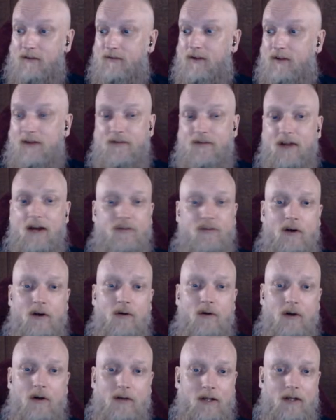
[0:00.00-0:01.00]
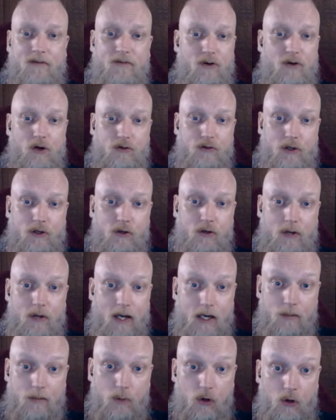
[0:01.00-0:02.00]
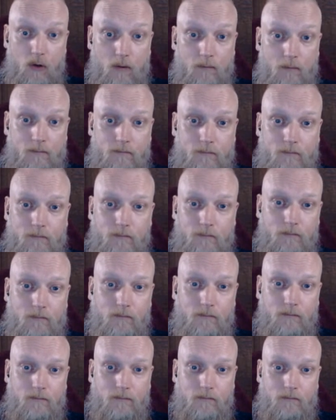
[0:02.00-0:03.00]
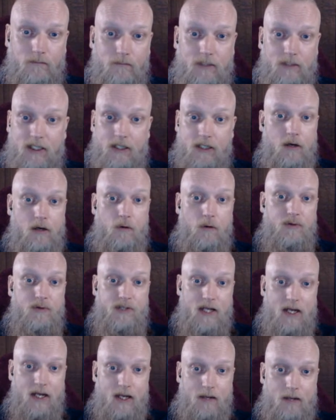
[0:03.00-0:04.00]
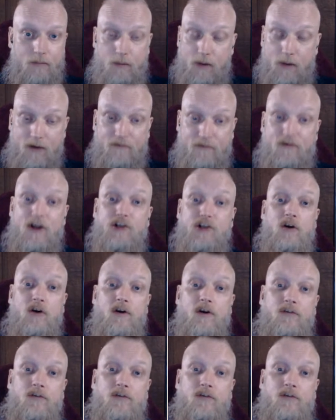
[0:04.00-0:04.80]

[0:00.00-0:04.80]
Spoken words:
lived there so long they forgot to look anymore. They didn't know it was there. But my fresh eyes